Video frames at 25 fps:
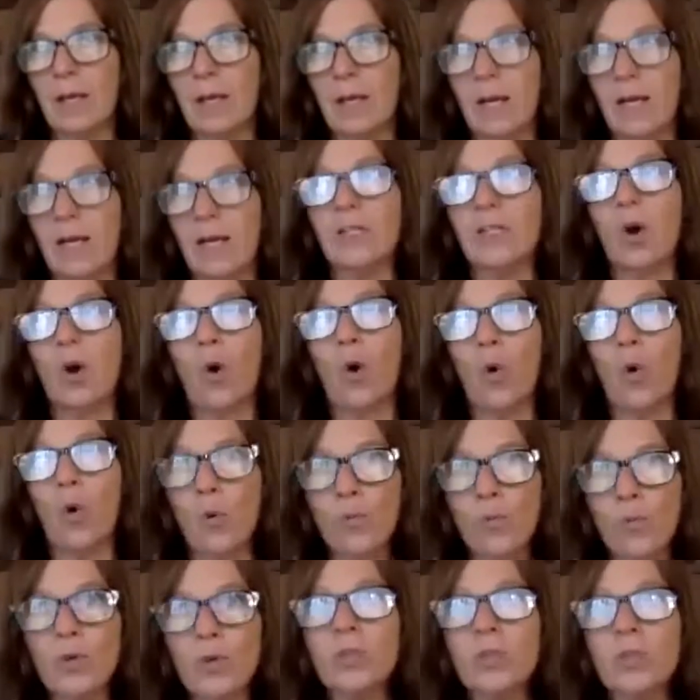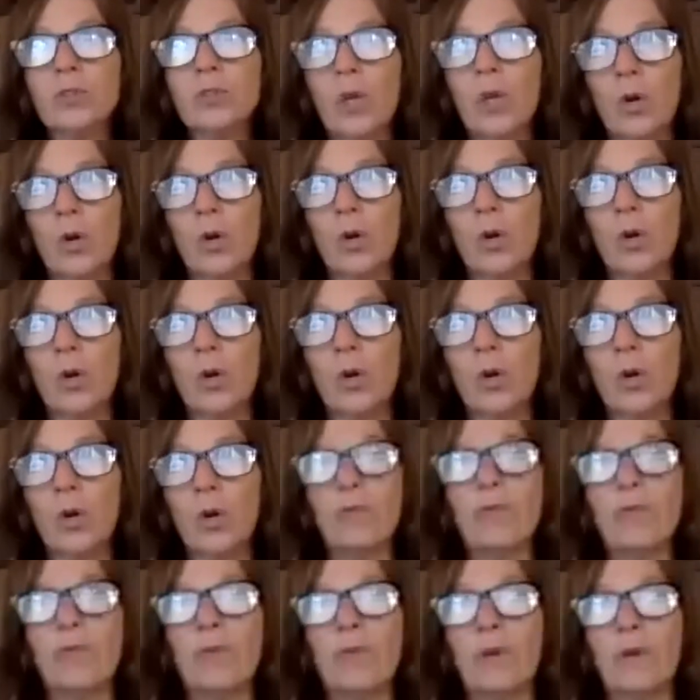overload of
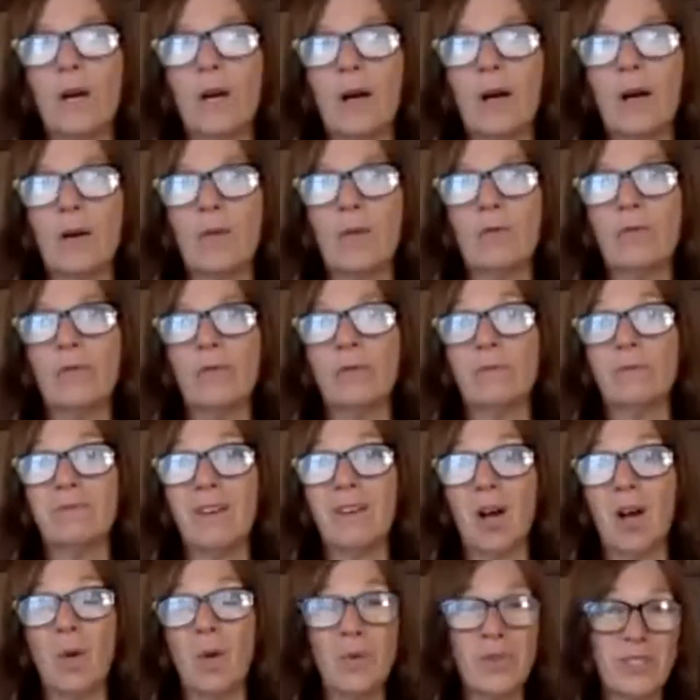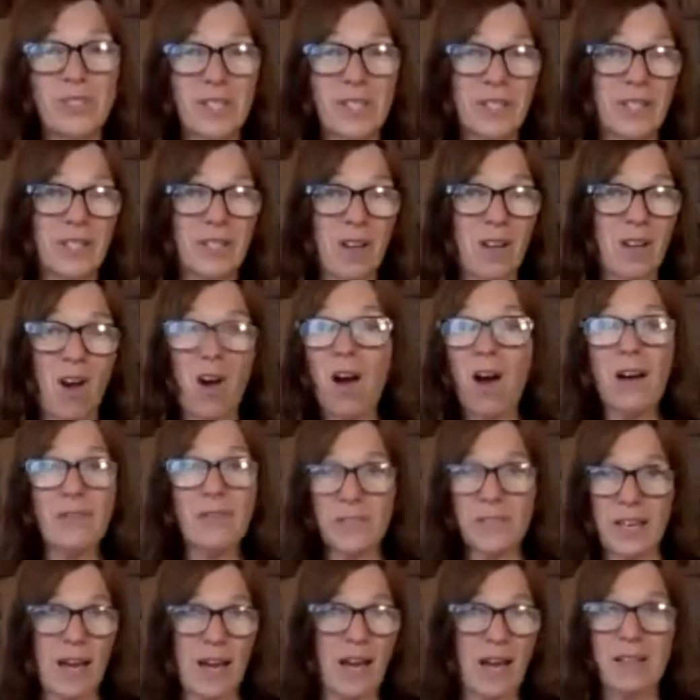almost like an
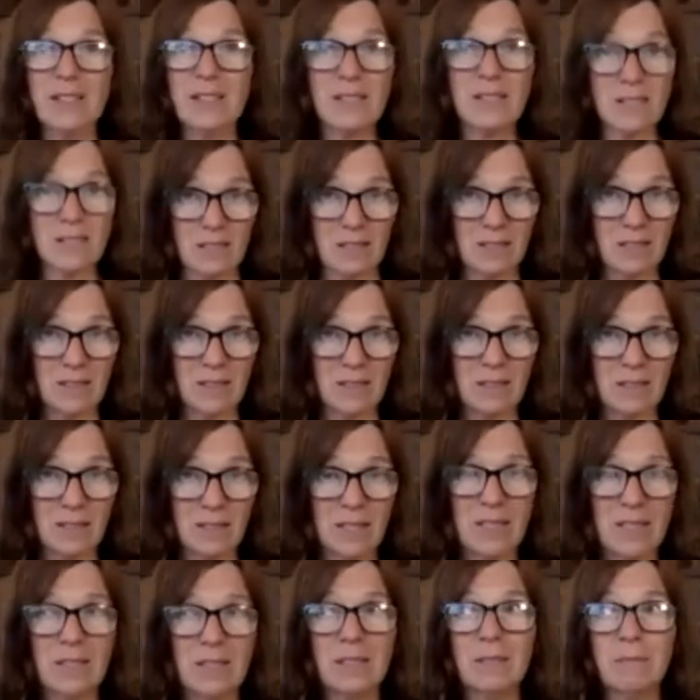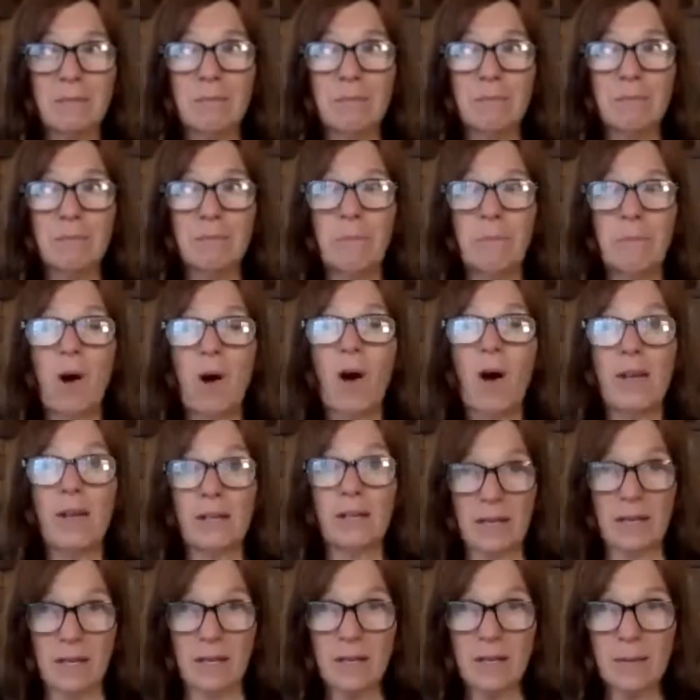off gas in the
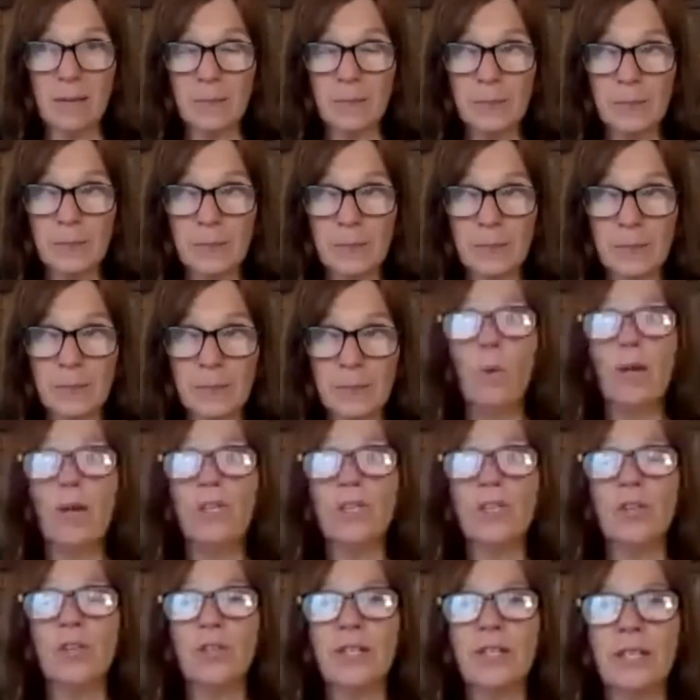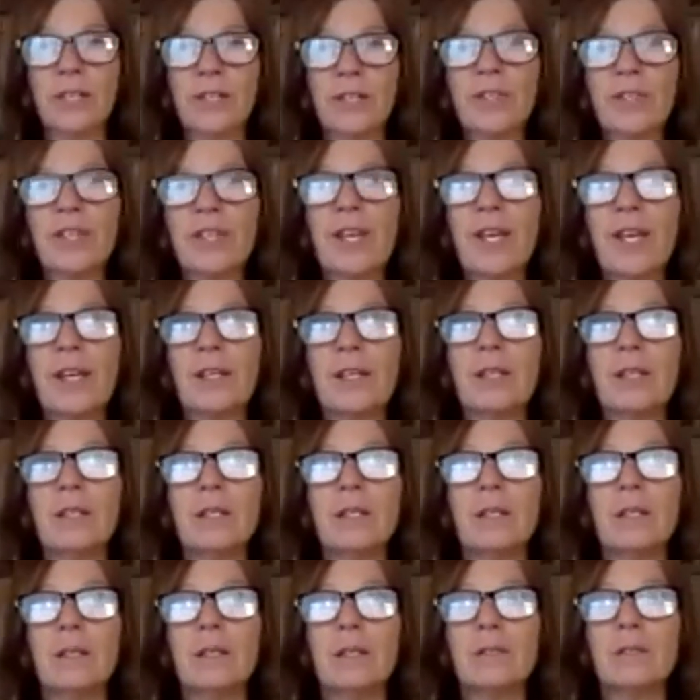body when you're killing
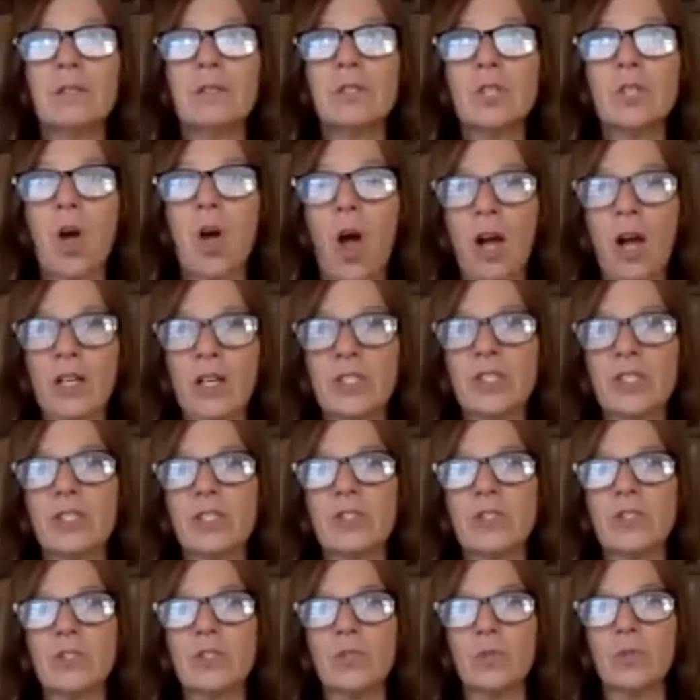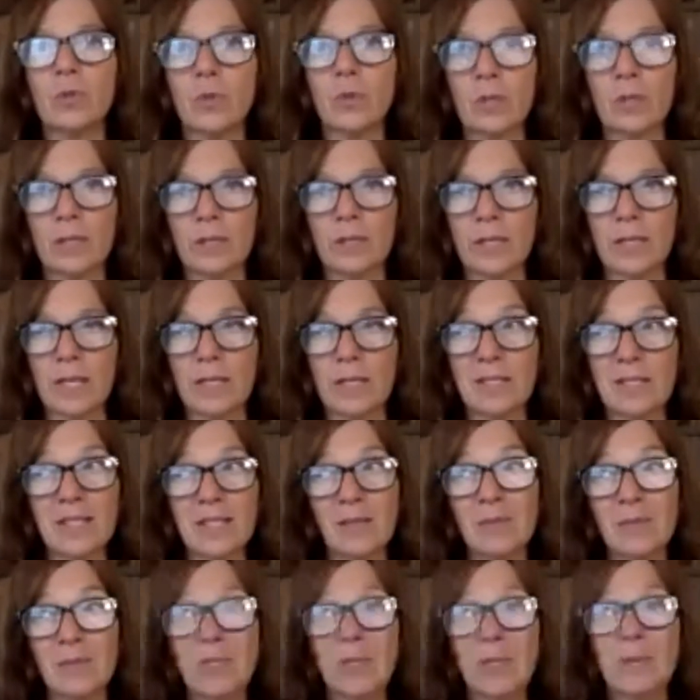toxins too quickly. And
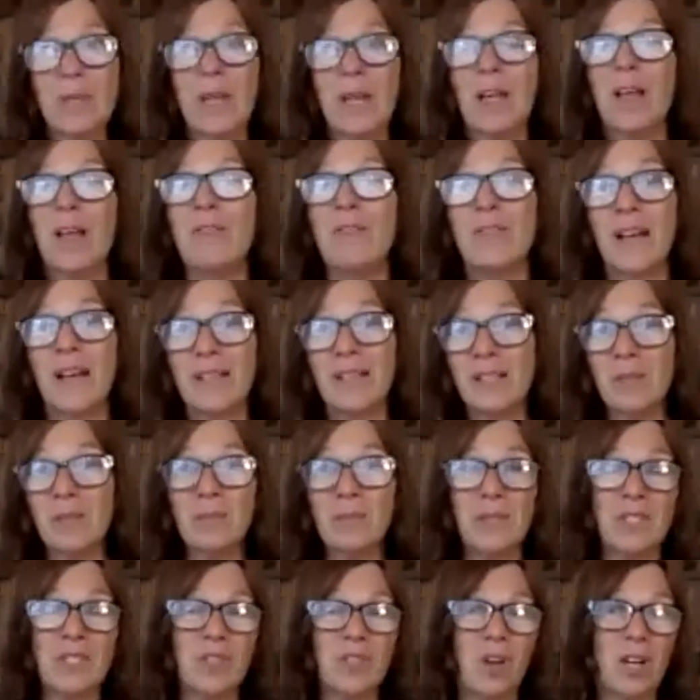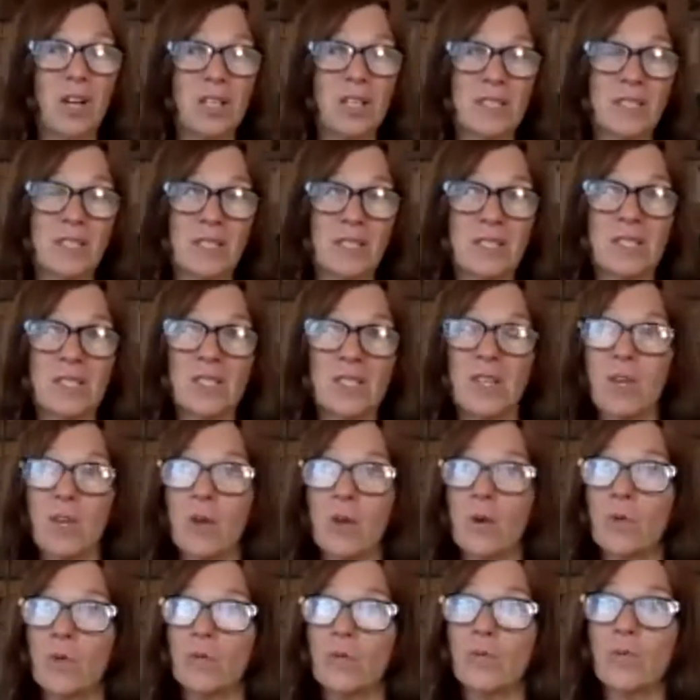sometimes that can be toxins
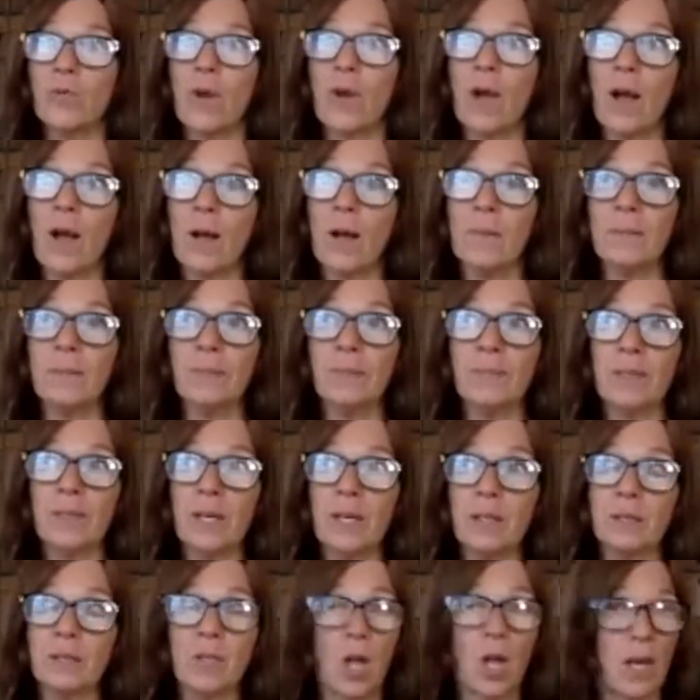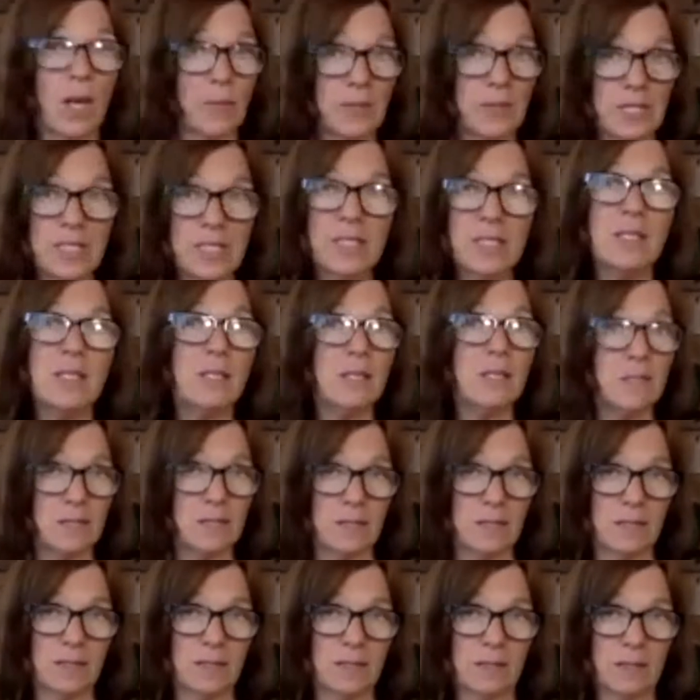from Lyme disease.
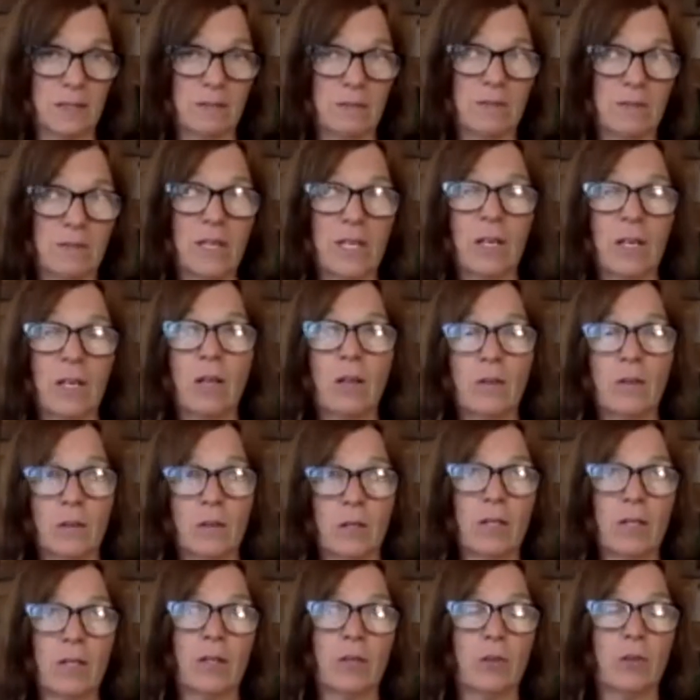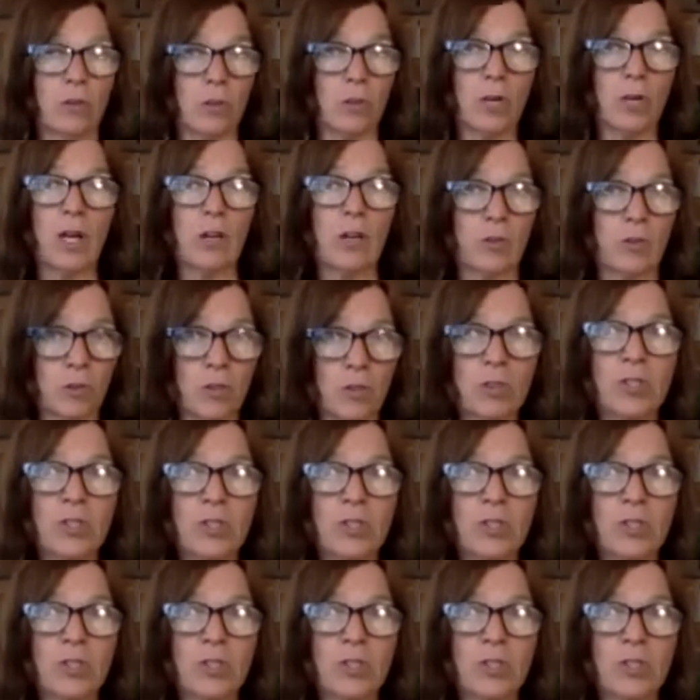They call it a herx.